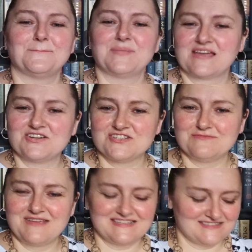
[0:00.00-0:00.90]
because she
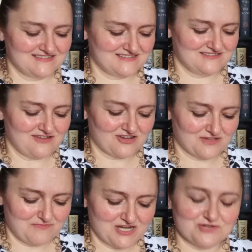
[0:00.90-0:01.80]
makes this
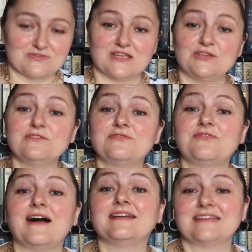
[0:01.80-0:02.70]
documentary, you
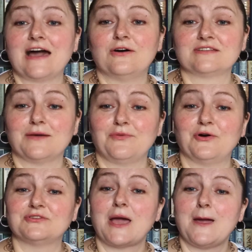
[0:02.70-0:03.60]
find out
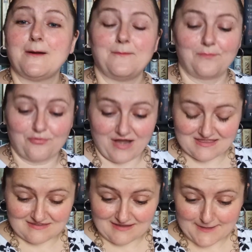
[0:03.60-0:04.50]
about
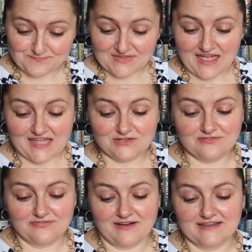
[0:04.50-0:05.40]
Brenda and
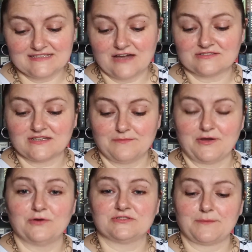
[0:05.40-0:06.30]
you find out
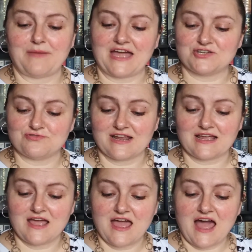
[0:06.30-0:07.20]
about
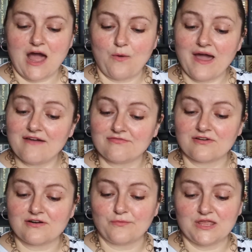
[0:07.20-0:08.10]
Patrick.
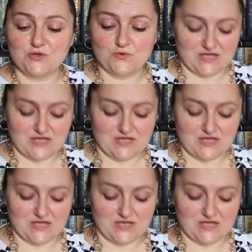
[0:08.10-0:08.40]
However, we knew